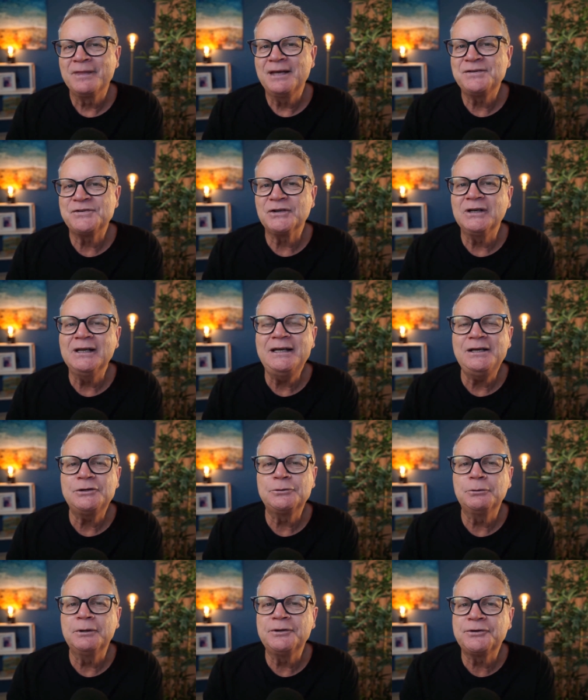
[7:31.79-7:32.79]
There's a link
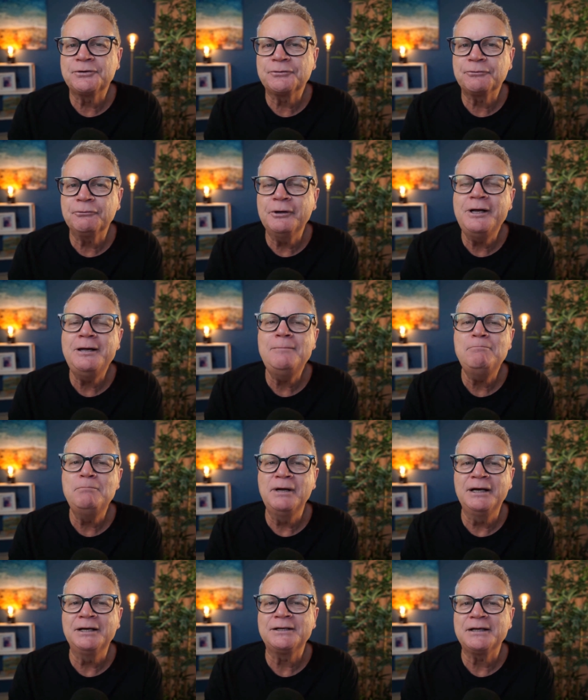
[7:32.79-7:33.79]
to a
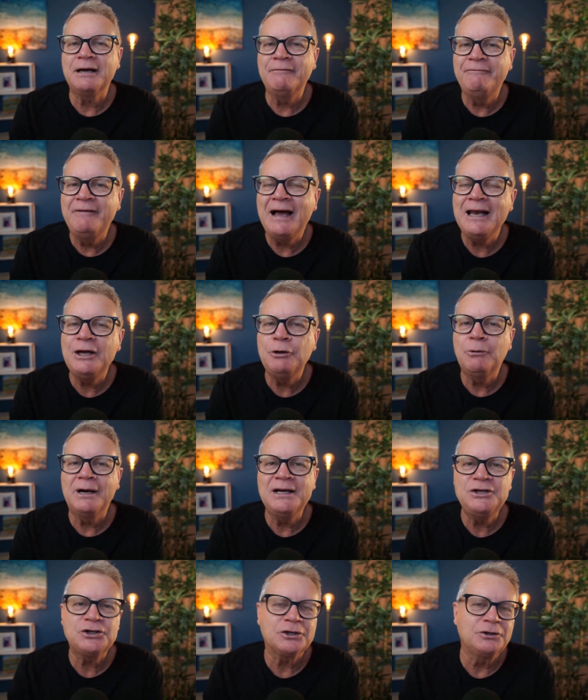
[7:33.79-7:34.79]
3-minute
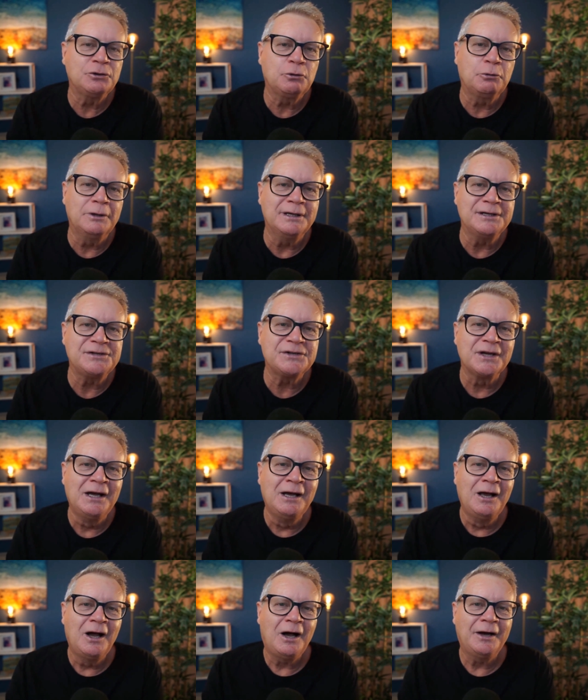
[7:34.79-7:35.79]
evaluation quiz
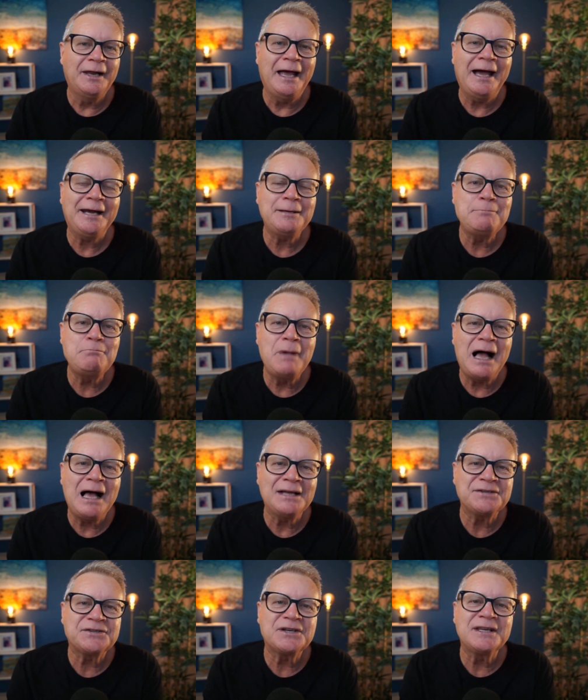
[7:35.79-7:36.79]
on how to
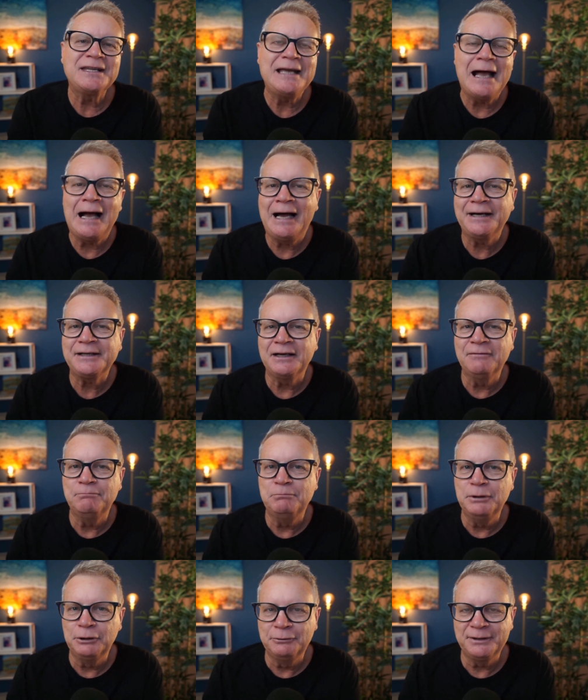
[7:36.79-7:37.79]
master the art of
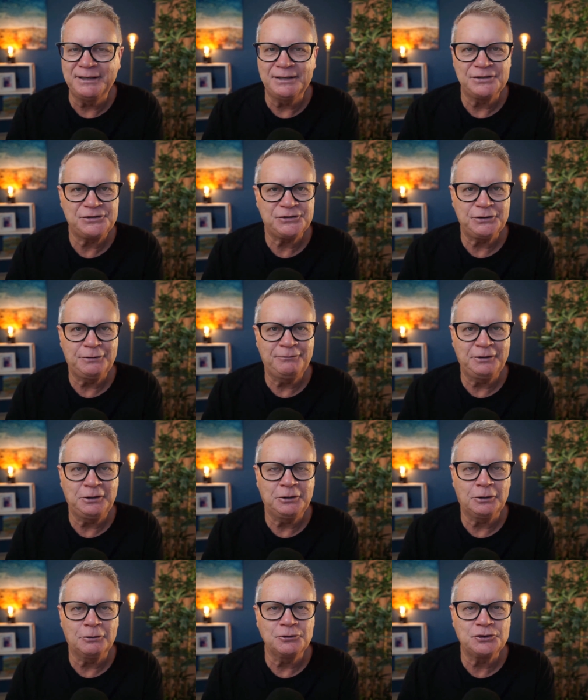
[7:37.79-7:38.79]
building a serving
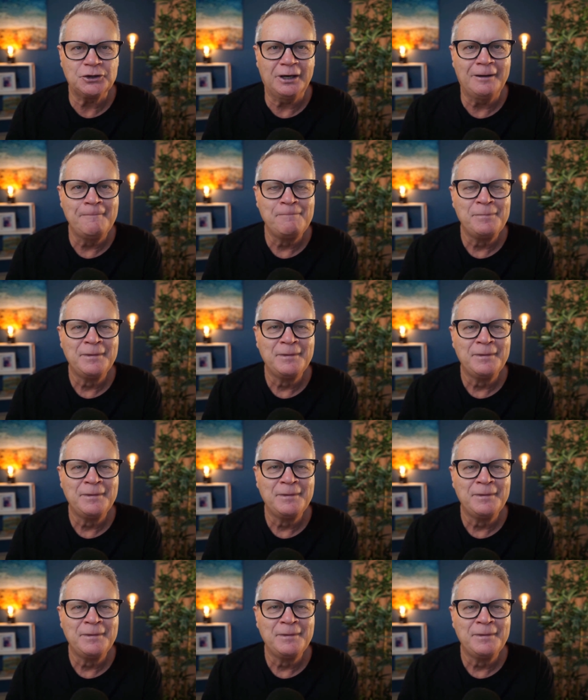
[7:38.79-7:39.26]
culture.